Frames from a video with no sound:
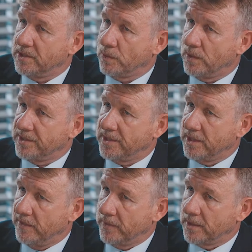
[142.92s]
is quite
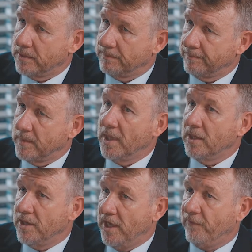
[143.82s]
significant.
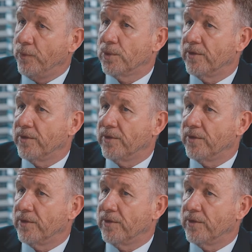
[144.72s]
Therefore,